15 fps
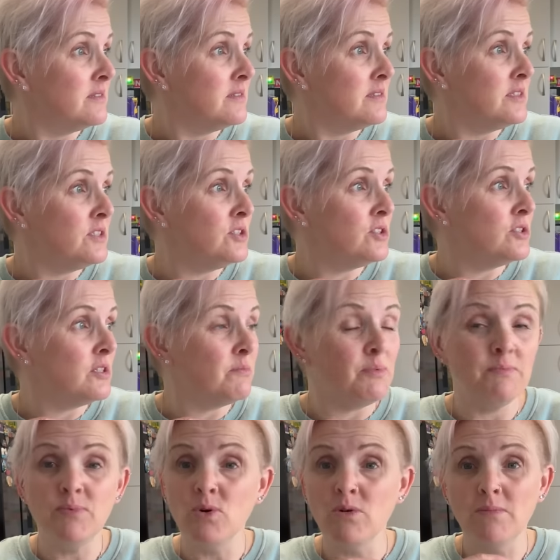It's the
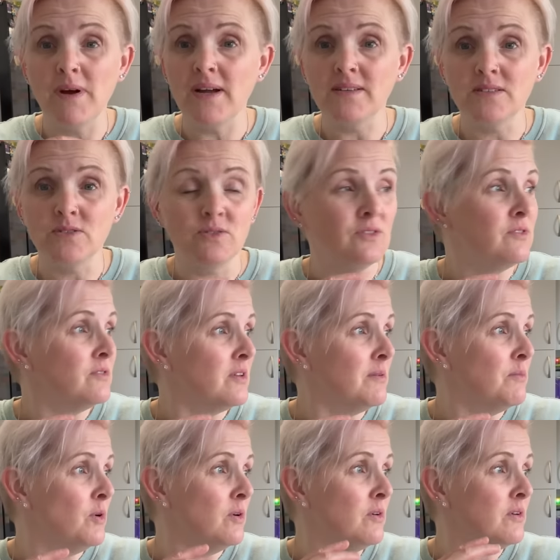poor man doing,
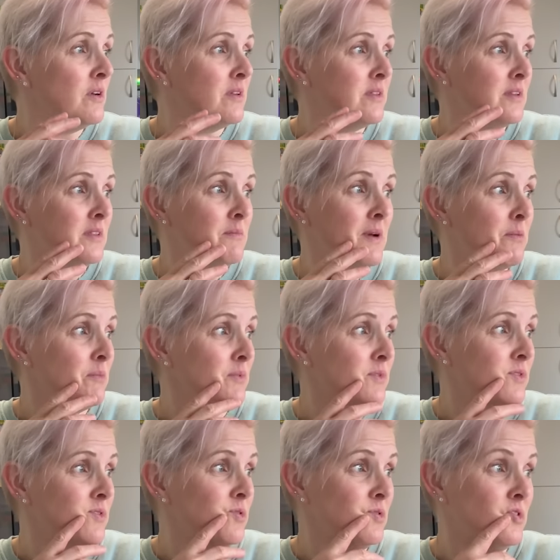I think the man
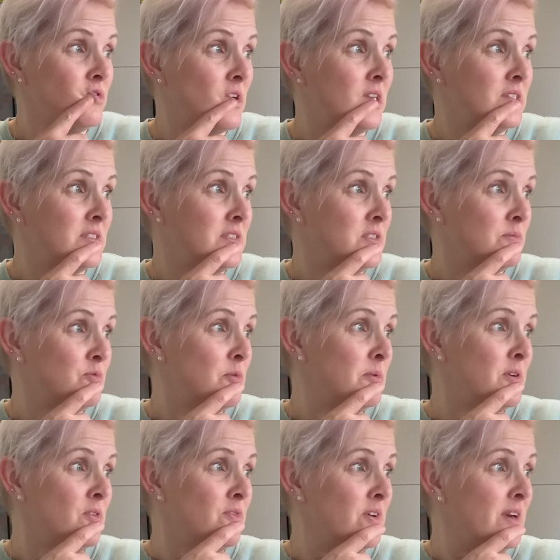doing the drains is probably
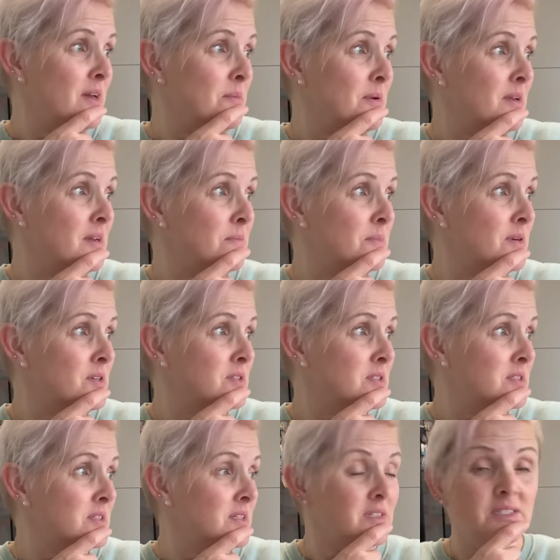not very happy
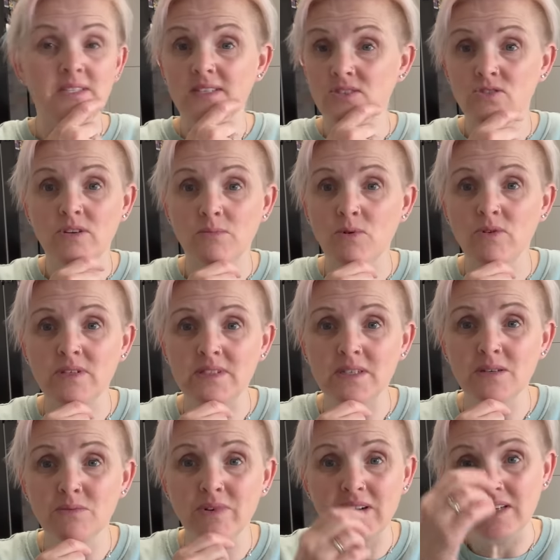because it is literally pouring down
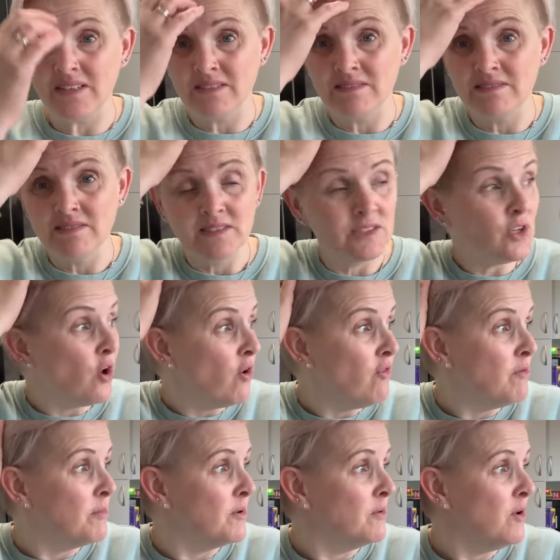in rain. It's
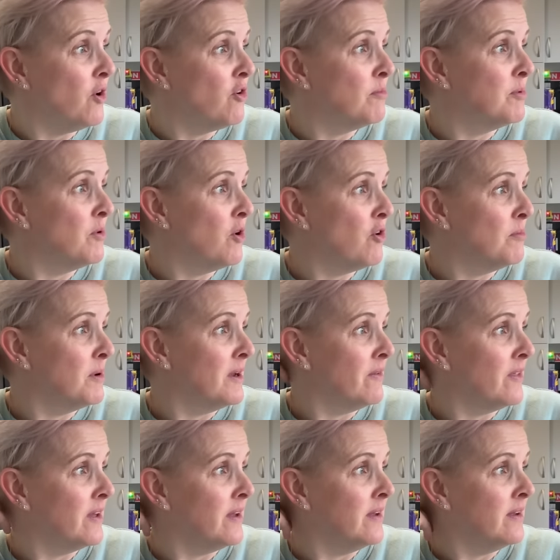horrible, horrible, horrible out
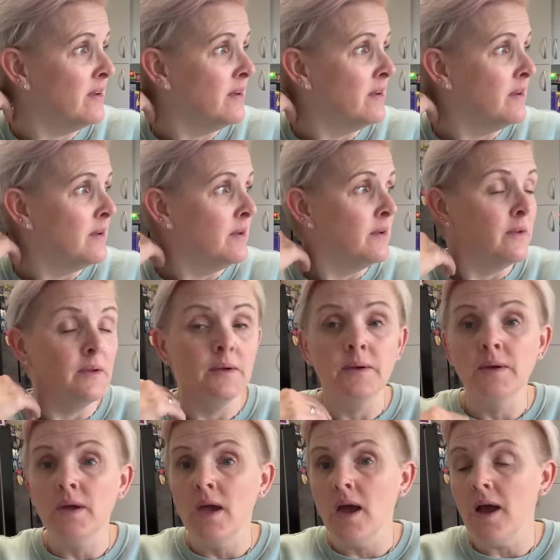there.
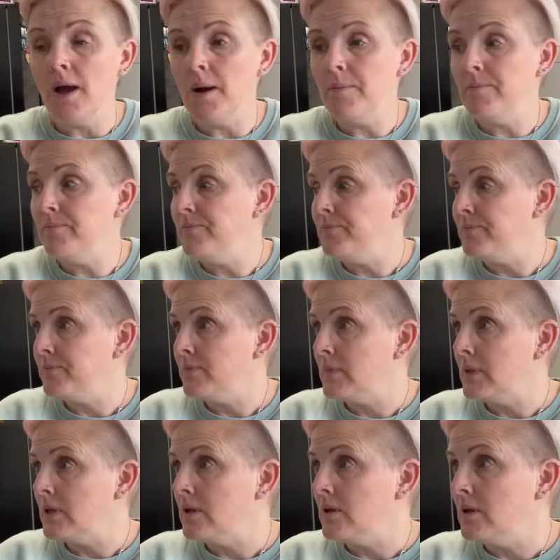
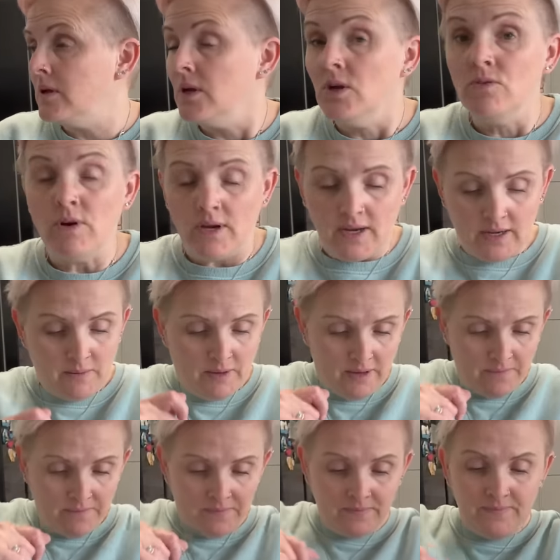Right, anyway,
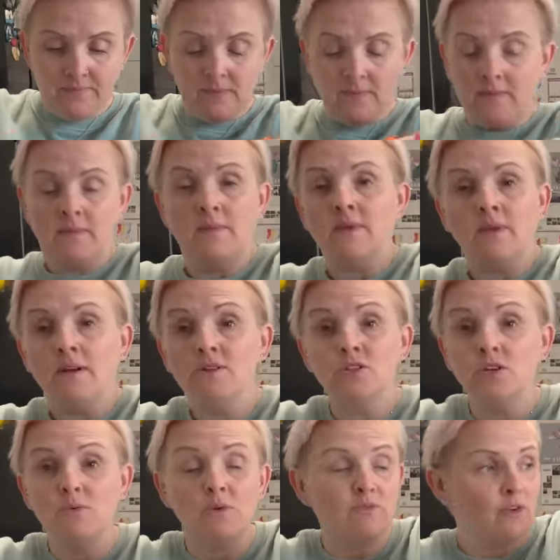I'll
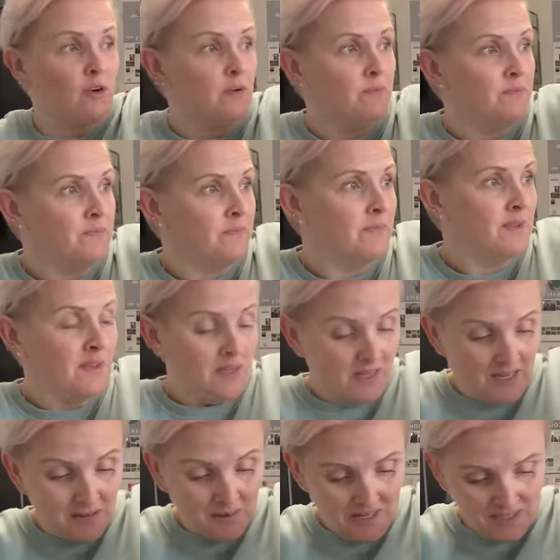show you what I've got.
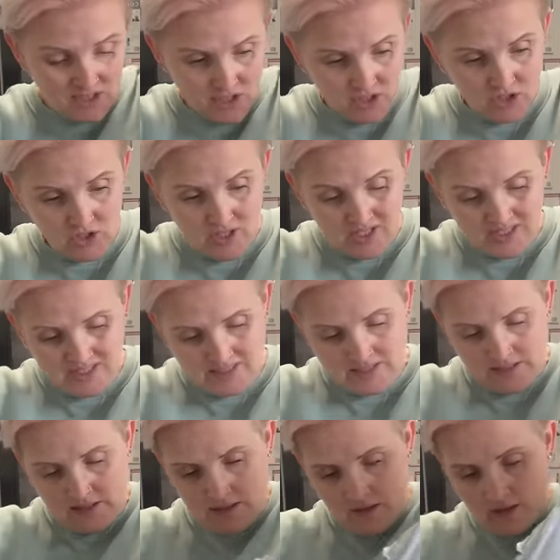Keep getting sidetracked.
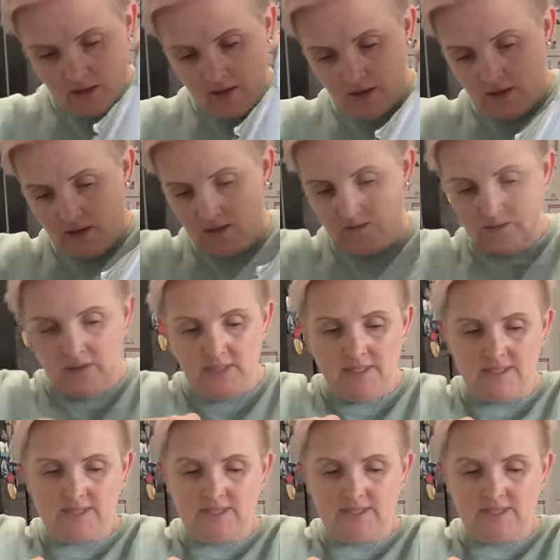Right.